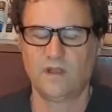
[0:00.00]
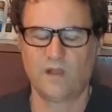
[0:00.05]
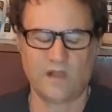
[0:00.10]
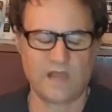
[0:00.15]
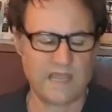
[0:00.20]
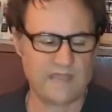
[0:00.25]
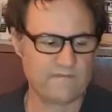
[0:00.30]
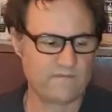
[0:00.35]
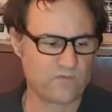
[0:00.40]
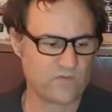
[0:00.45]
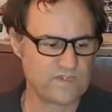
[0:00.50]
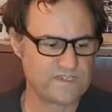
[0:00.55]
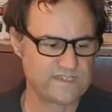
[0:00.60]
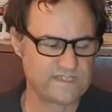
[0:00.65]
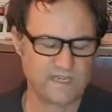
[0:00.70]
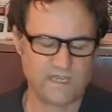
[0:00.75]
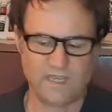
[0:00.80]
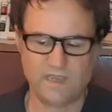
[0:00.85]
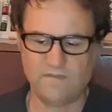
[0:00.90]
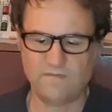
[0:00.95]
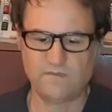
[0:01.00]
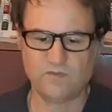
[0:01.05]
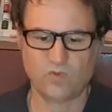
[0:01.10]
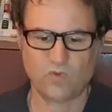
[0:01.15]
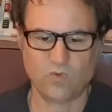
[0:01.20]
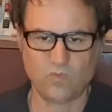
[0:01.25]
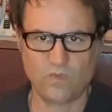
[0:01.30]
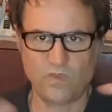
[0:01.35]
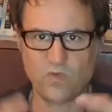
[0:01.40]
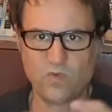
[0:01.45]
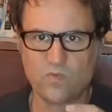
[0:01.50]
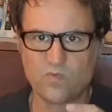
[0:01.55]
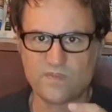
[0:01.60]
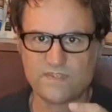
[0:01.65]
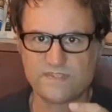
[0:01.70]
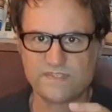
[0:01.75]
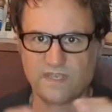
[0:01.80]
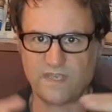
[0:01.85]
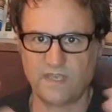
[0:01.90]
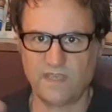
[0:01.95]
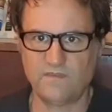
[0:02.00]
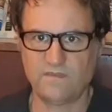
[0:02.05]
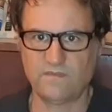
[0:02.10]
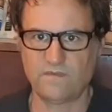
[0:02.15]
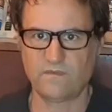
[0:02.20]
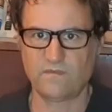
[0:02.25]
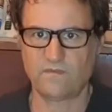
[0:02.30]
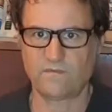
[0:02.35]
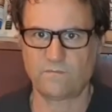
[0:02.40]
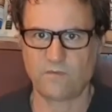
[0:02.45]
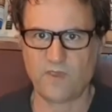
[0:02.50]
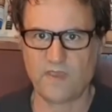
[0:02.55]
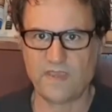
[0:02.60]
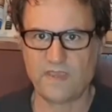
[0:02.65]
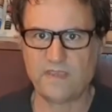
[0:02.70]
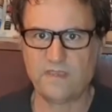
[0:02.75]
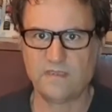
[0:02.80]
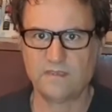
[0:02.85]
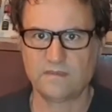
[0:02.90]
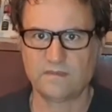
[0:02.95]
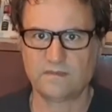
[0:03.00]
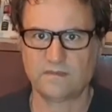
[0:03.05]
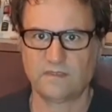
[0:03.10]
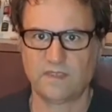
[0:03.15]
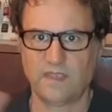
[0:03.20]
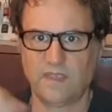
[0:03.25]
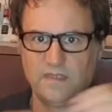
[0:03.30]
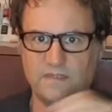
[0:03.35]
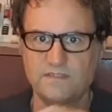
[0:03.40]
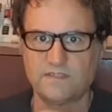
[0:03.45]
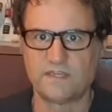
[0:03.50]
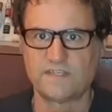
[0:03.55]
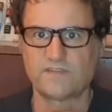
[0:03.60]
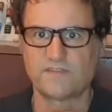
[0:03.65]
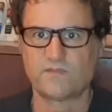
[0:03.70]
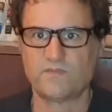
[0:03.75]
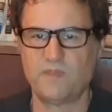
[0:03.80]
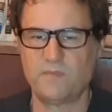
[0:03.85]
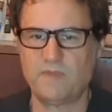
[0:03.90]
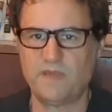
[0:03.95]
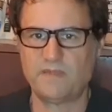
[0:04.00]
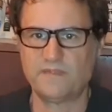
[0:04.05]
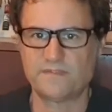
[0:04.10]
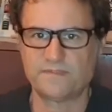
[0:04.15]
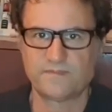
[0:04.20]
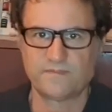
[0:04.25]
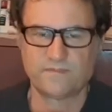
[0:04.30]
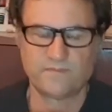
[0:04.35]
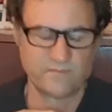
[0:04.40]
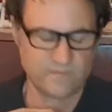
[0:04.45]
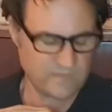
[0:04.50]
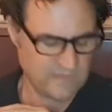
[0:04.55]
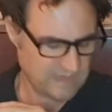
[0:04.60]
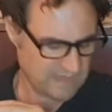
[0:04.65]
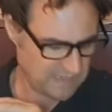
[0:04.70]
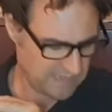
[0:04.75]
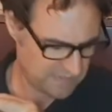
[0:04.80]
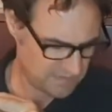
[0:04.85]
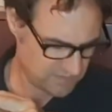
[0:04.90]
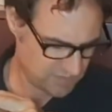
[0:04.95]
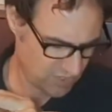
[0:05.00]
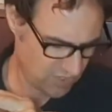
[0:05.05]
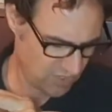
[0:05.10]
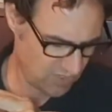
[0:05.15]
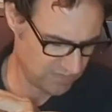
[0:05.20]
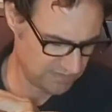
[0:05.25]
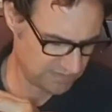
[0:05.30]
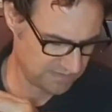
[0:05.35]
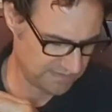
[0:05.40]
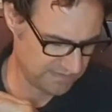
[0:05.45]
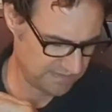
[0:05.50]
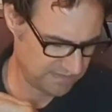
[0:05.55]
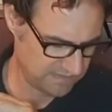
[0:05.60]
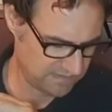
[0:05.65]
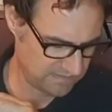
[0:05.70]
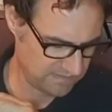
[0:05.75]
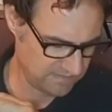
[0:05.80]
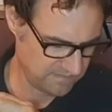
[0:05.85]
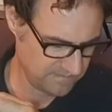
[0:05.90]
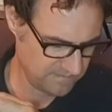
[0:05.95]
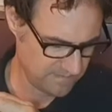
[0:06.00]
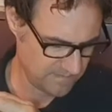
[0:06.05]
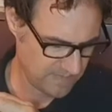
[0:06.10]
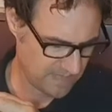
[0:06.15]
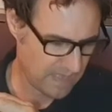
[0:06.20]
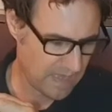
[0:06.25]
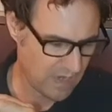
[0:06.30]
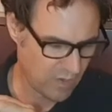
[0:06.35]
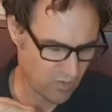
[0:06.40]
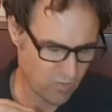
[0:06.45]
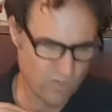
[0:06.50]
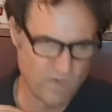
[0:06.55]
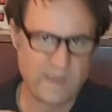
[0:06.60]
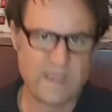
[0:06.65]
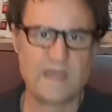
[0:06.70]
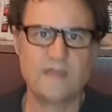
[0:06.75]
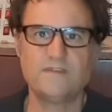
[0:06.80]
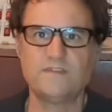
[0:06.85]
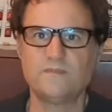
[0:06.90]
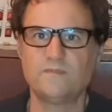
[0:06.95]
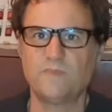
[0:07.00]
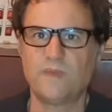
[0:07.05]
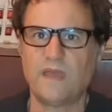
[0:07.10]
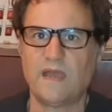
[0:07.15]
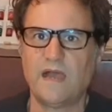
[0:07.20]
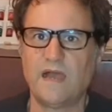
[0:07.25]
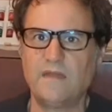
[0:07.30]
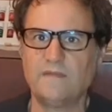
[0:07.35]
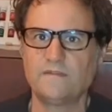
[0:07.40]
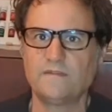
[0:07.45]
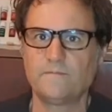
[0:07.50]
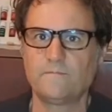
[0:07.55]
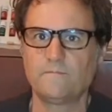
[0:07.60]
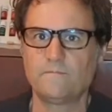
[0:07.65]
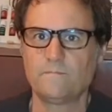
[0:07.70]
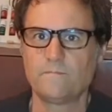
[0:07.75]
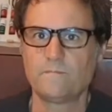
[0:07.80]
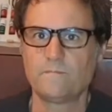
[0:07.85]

I've received or will receive free in just 3 months, totaling around about